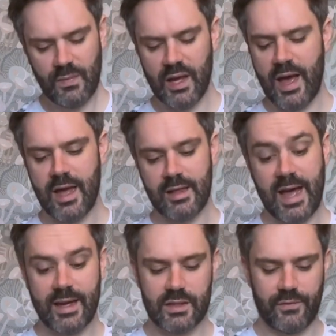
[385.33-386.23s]

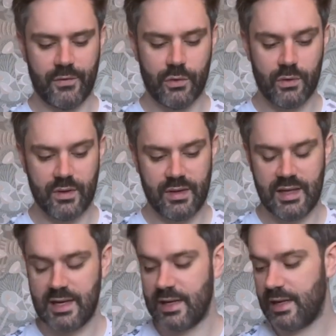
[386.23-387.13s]
That is for
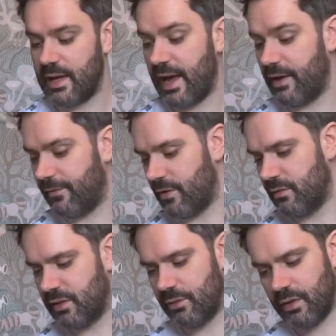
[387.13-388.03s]
the
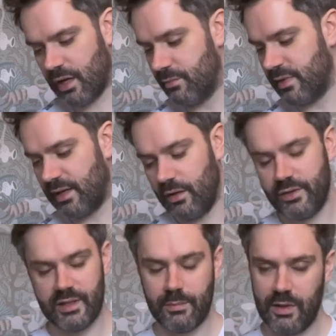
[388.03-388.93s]
headphones that we come
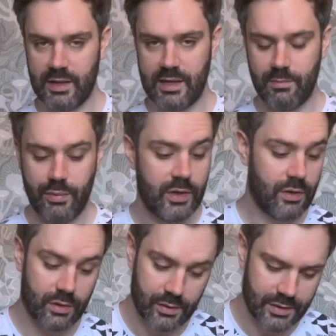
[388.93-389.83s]
included to plug in, but you
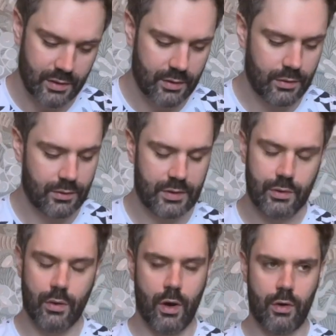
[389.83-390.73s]
can also use
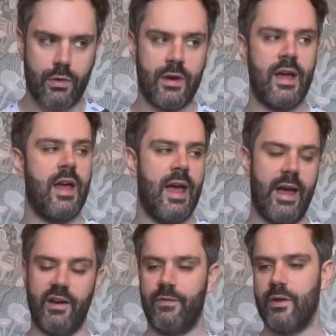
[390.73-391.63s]
your own
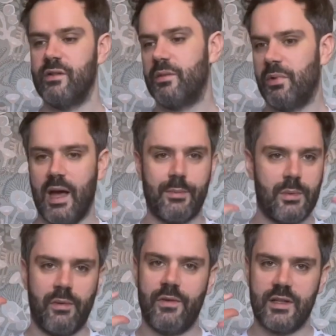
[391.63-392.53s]
headphones. Perhaps you
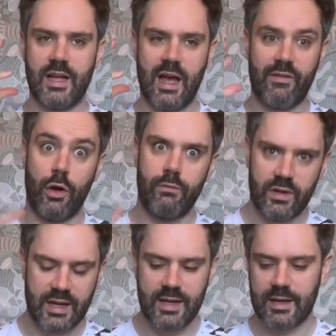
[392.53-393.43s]
prefer to have
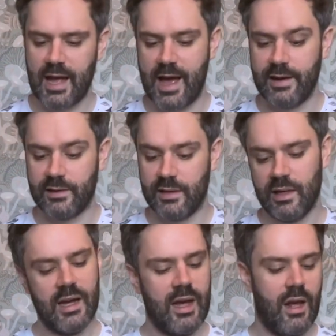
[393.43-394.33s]
over-the-ear cans,
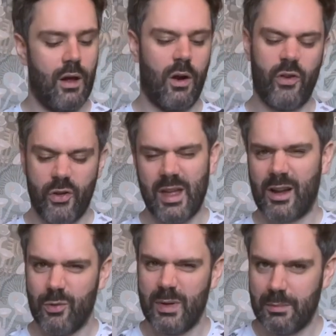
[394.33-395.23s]
although that
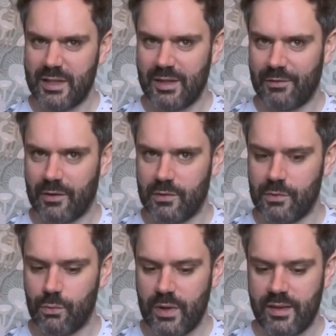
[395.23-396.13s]
could be a bit
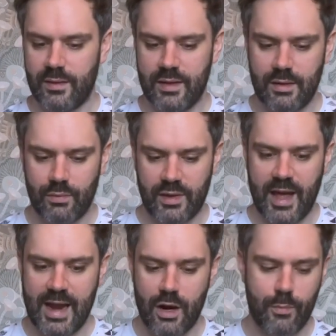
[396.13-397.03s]
difficult with the
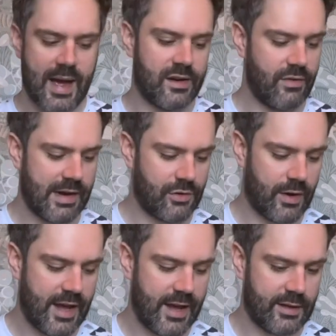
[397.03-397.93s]
halo band around your
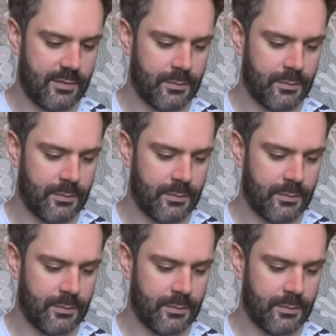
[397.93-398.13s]
head.